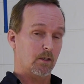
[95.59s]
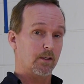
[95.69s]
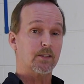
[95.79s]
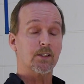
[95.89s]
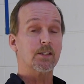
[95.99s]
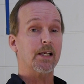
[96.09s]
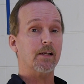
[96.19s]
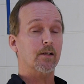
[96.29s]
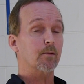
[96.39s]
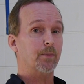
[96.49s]
This is
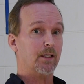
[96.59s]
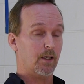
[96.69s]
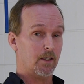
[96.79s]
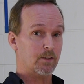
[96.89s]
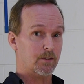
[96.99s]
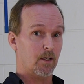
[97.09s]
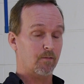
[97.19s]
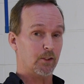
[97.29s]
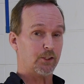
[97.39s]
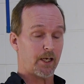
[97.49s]
needed because of
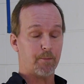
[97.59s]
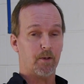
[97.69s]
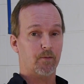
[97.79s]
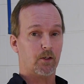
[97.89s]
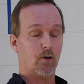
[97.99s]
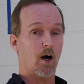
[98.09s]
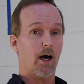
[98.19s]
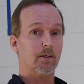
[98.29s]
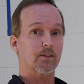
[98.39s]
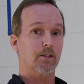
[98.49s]
the shape of the
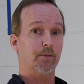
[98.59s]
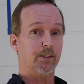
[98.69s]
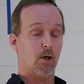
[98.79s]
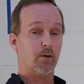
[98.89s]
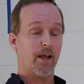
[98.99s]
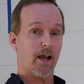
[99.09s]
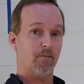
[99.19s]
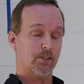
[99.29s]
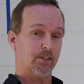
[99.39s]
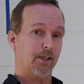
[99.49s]
cross and we don't have
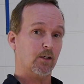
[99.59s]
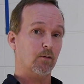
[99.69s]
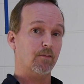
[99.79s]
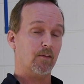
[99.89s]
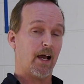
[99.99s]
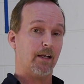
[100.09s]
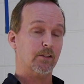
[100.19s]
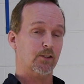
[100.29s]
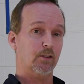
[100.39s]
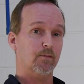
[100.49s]
a single flat
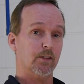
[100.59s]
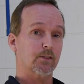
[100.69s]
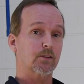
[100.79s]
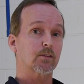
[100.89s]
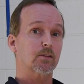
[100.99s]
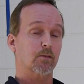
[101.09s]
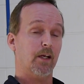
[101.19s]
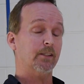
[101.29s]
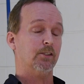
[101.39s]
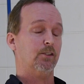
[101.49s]
surface to
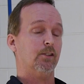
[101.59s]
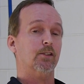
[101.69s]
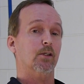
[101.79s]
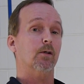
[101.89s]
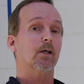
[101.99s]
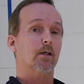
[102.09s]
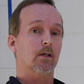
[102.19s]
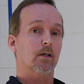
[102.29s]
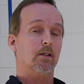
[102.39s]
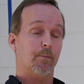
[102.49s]
register to.
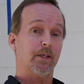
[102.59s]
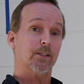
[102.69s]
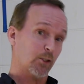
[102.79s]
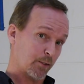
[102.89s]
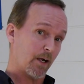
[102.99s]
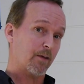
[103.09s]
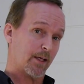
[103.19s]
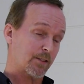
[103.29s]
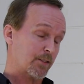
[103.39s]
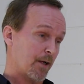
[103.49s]
Let me show you how
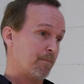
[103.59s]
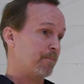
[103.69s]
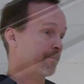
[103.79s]
that's done.